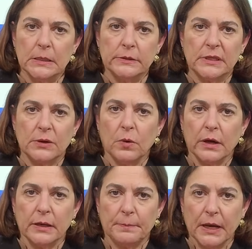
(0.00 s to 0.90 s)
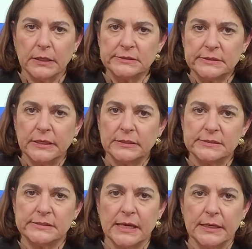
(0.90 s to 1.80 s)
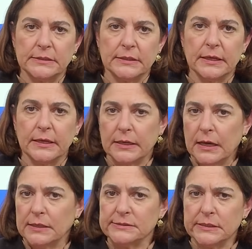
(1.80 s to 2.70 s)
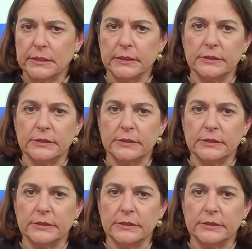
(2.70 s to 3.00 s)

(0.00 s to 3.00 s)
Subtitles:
They want a Palestinian state in Gaza,